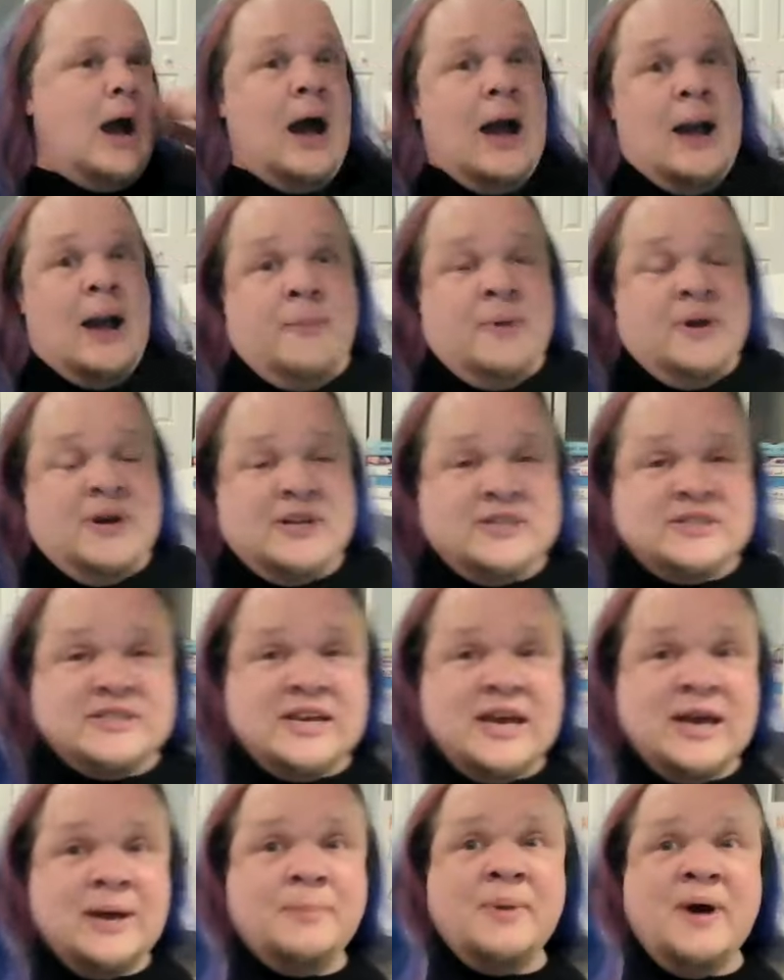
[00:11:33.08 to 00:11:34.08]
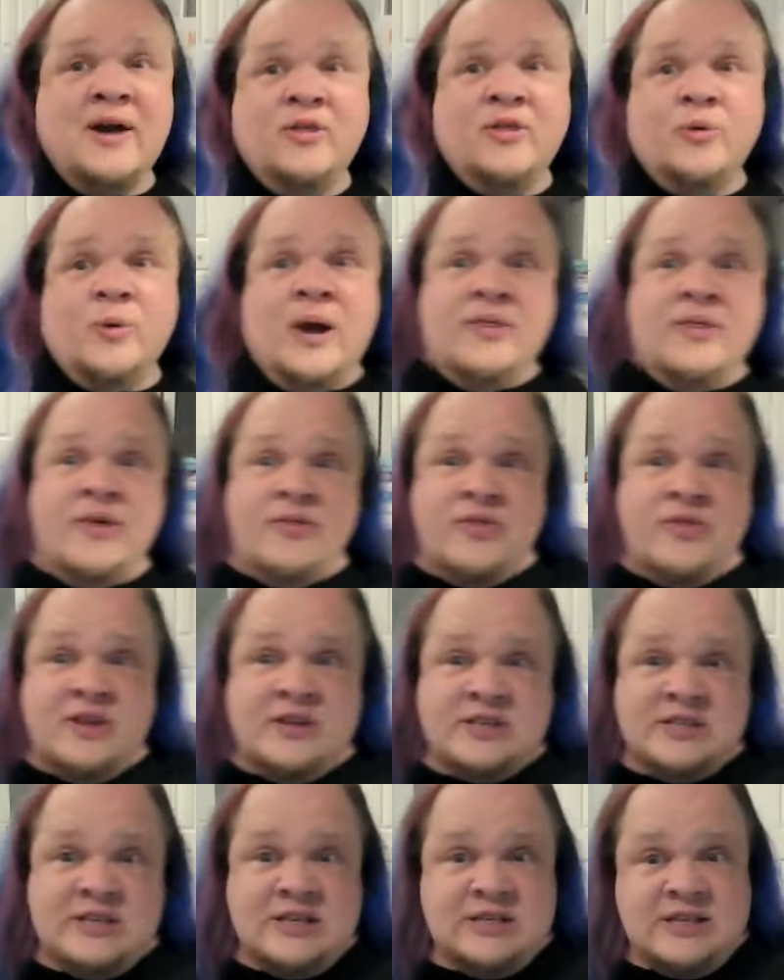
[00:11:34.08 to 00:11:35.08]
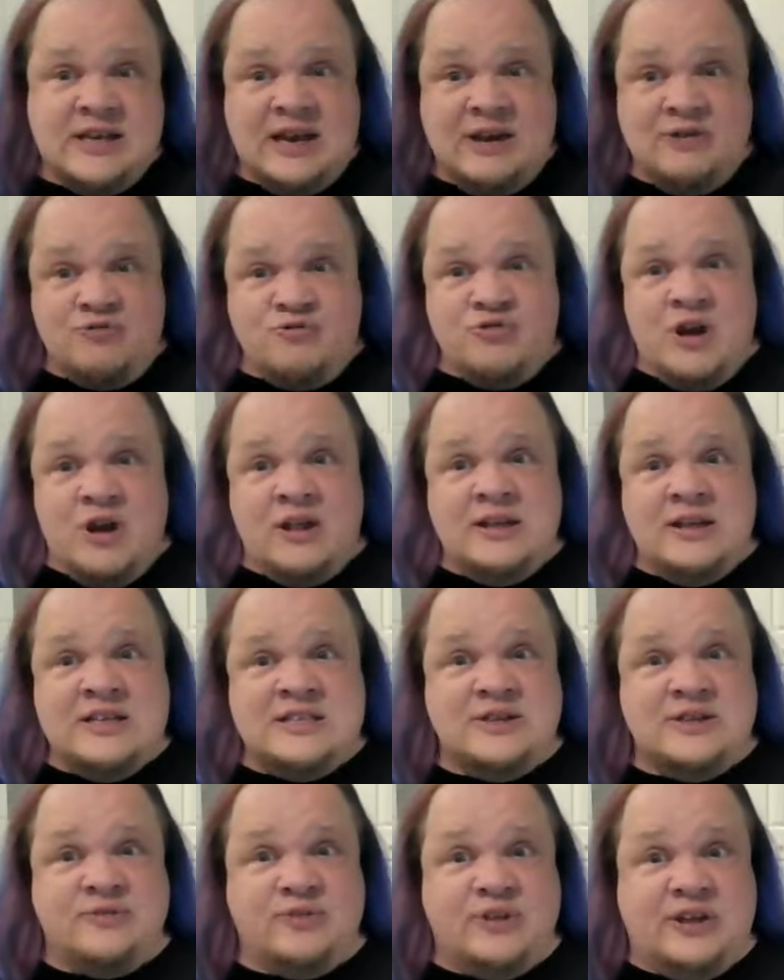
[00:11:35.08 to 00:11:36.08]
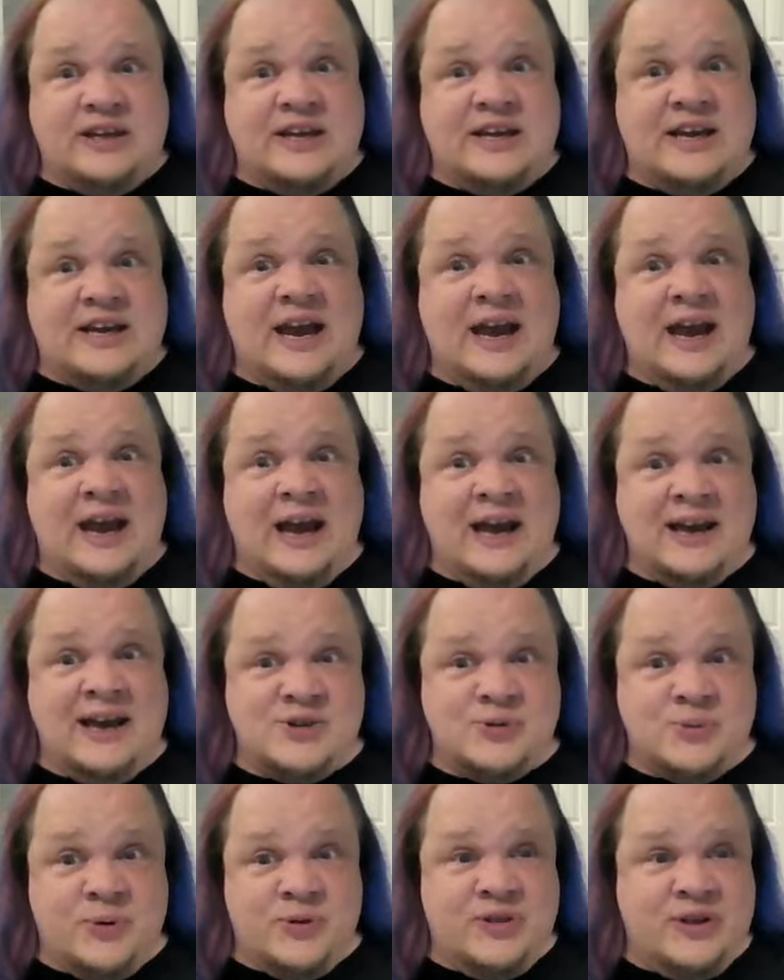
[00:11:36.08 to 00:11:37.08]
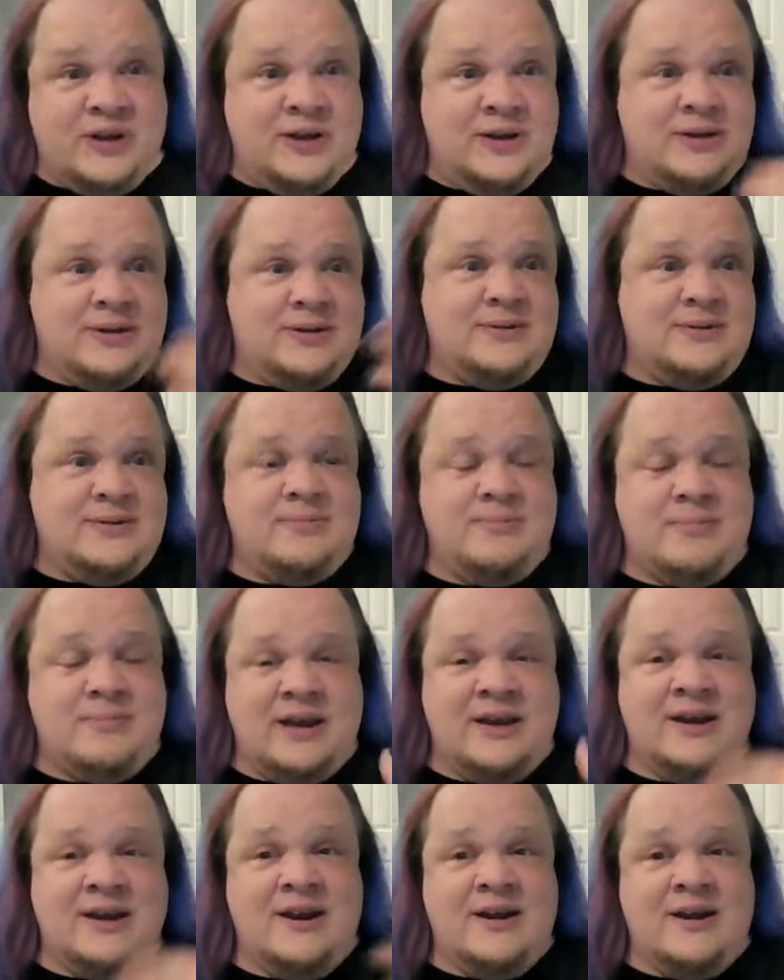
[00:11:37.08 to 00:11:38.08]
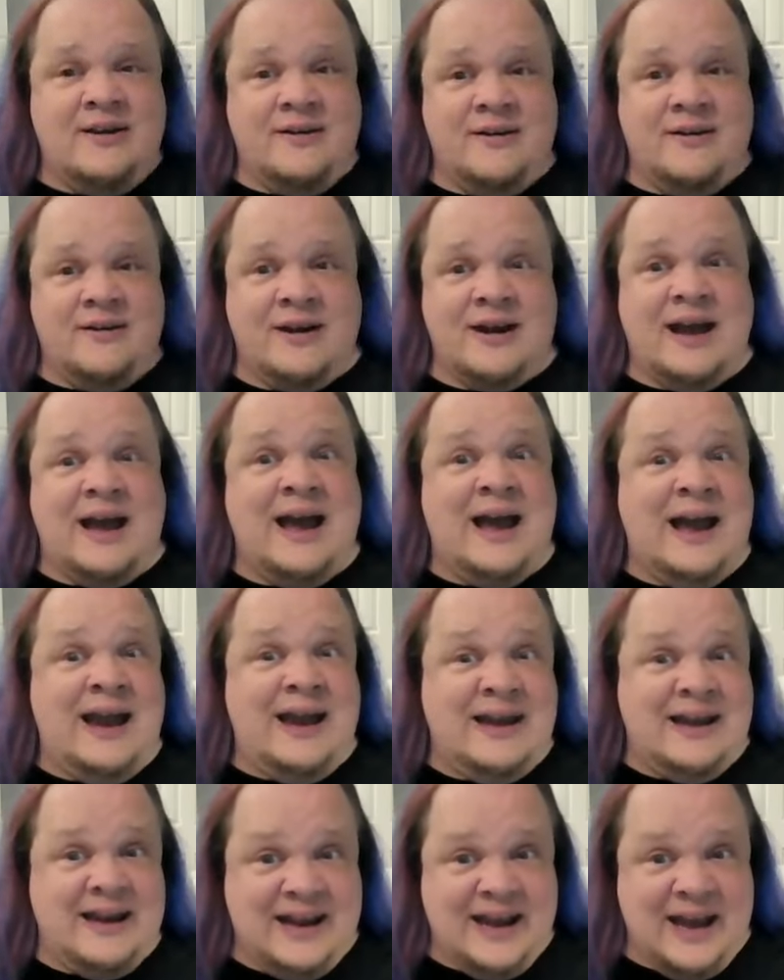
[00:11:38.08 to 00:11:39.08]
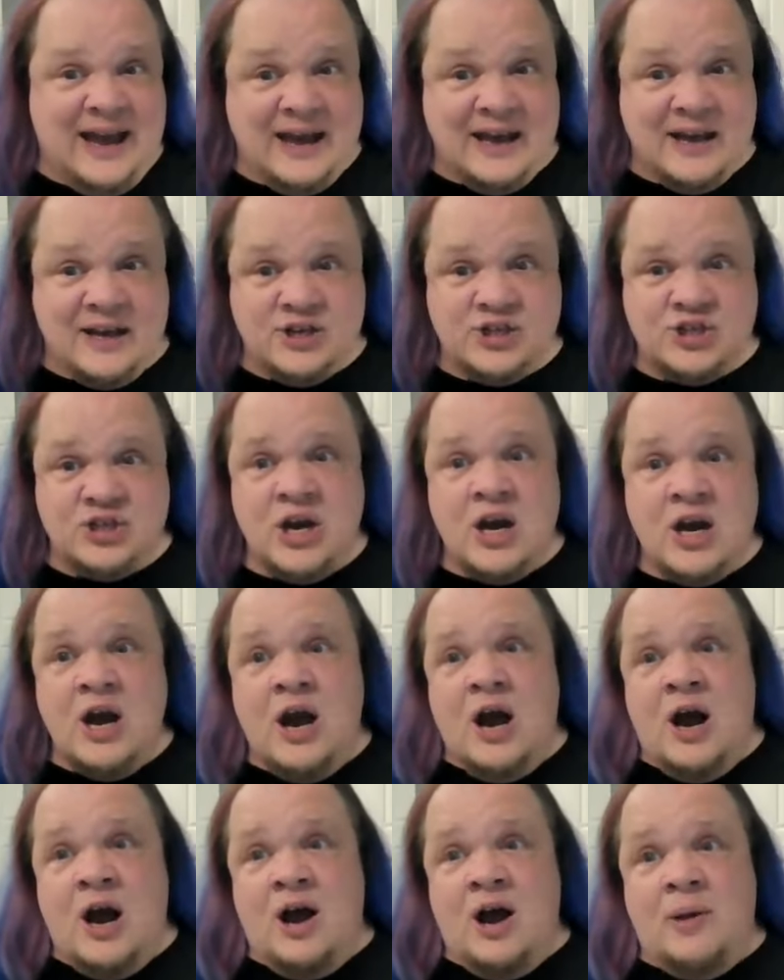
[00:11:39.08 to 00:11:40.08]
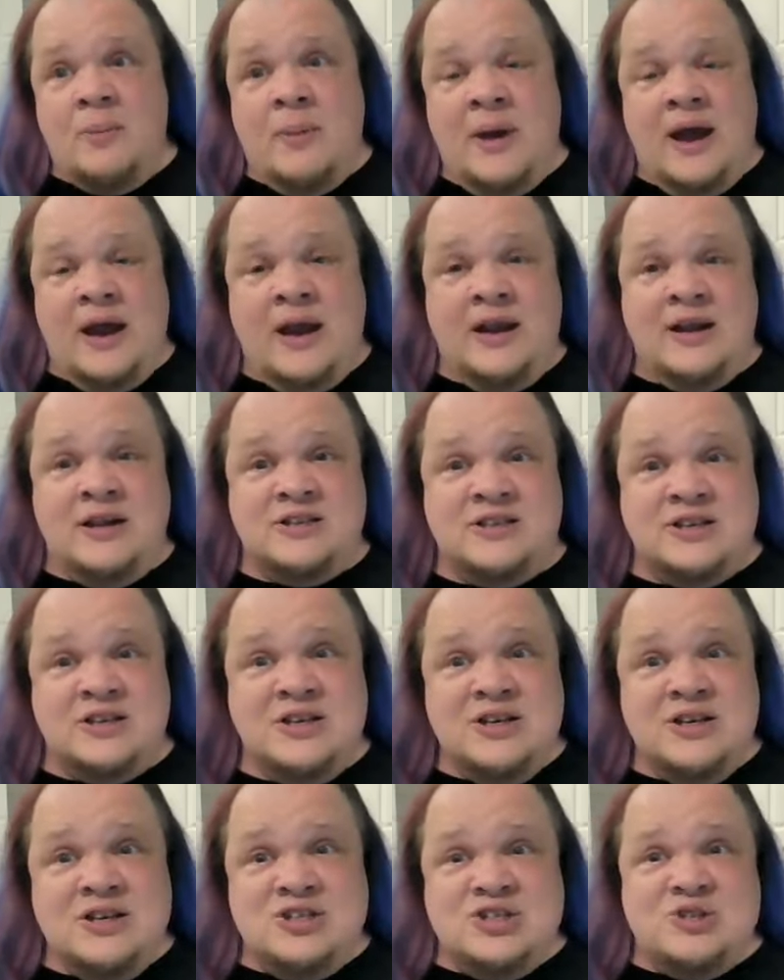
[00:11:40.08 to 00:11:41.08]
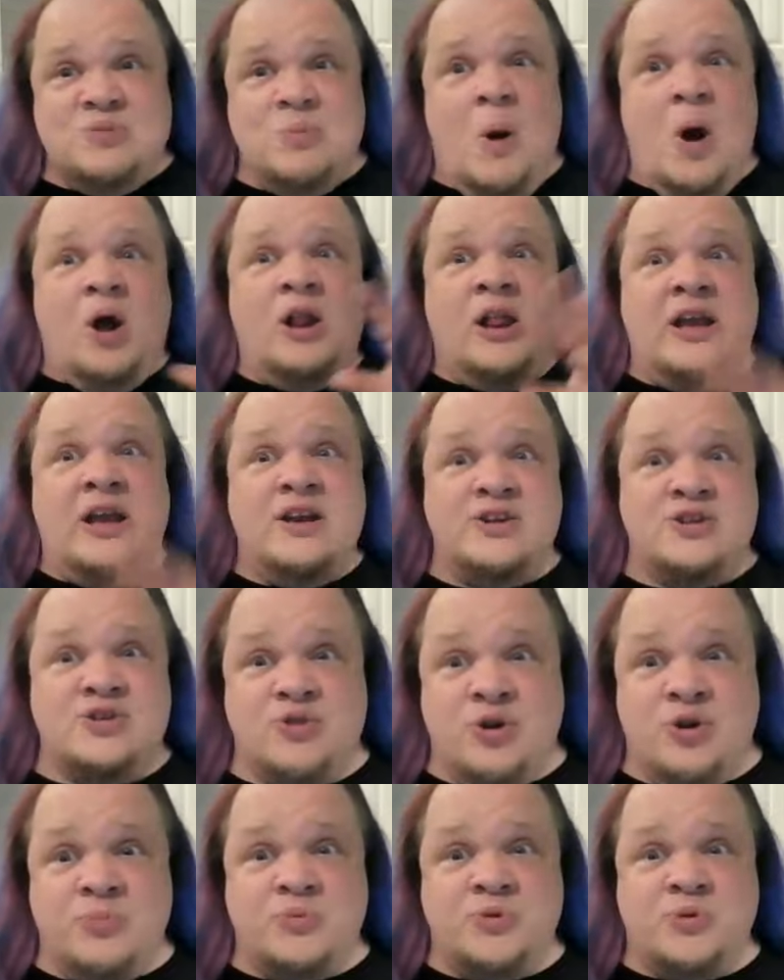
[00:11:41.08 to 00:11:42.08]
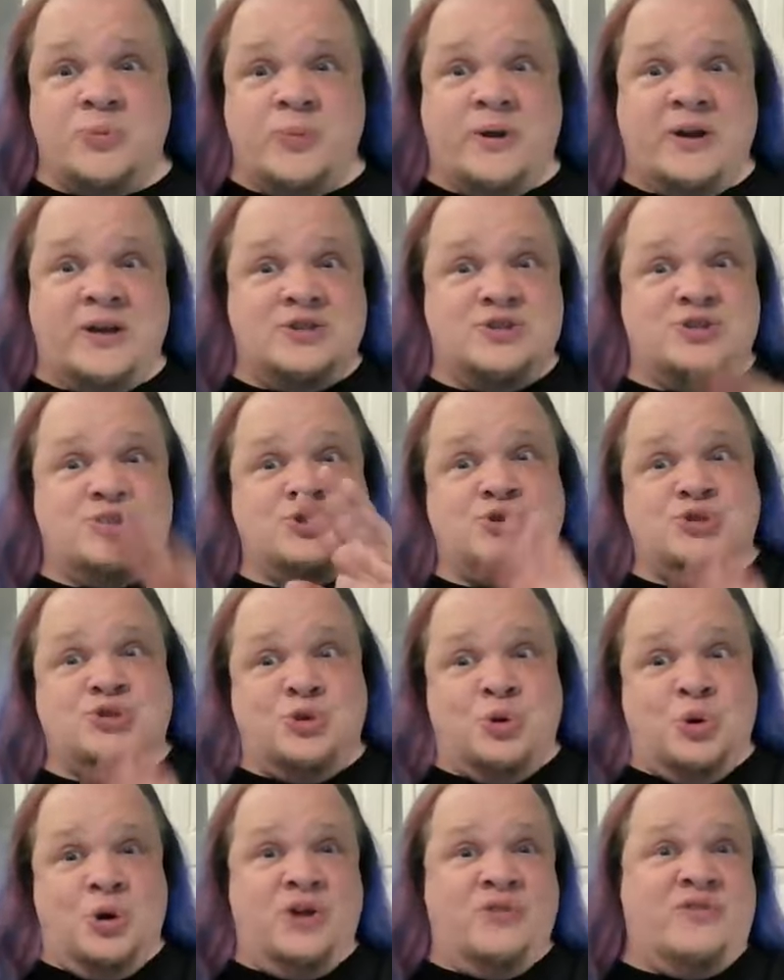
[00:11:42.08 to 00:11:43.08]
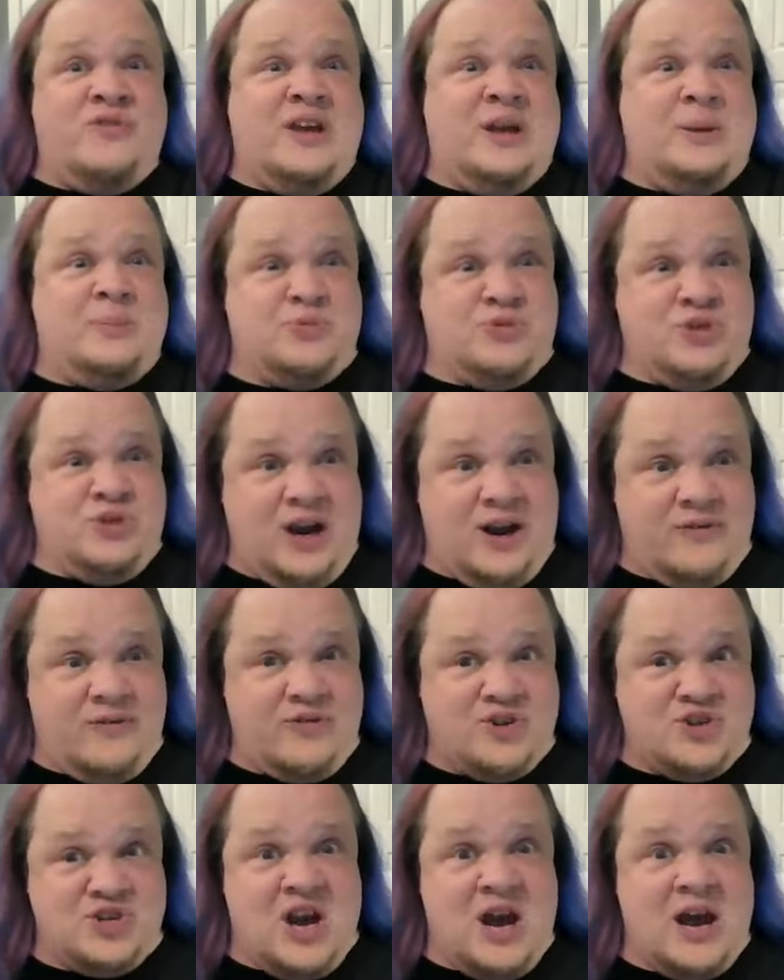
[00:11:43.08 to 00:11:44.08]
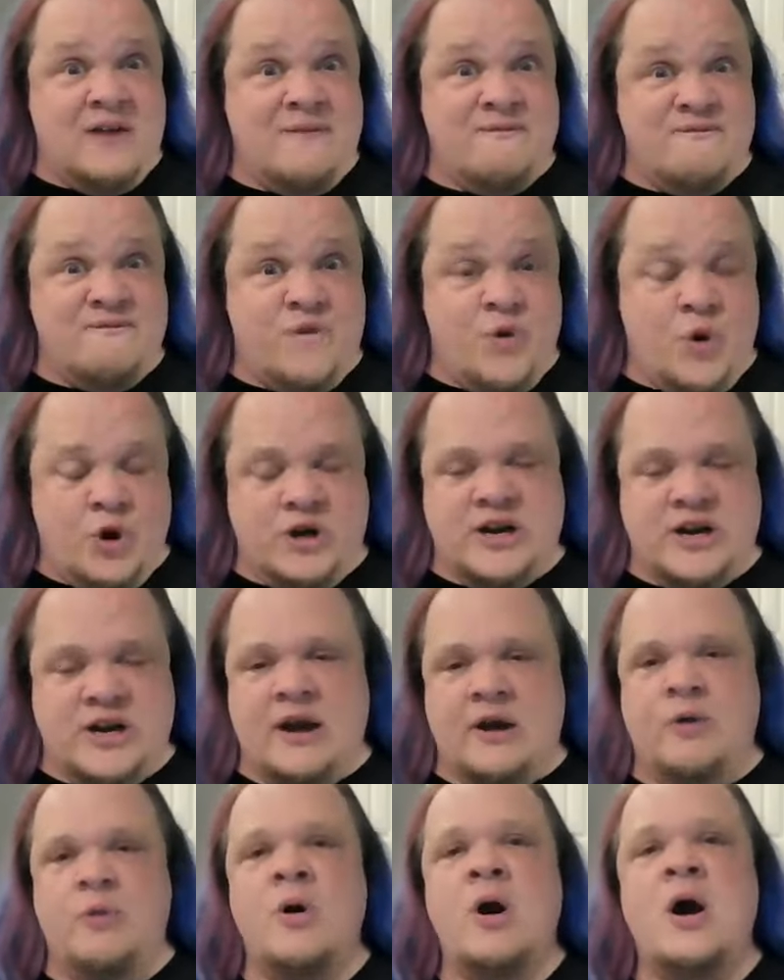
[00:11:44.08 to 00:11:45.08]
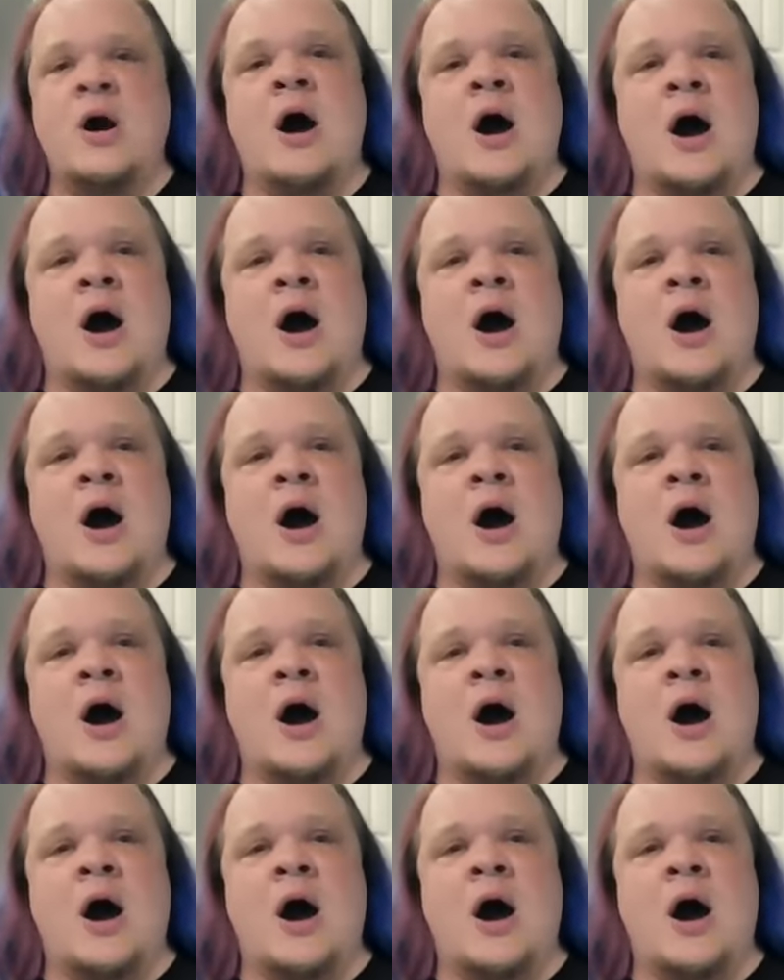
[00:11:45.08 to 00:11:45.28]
going to say, by the way, that this is a relatively casual thing. Mike and I are kind of cash, and it's a small-ish group, so we can sort of keep track of the chat for now.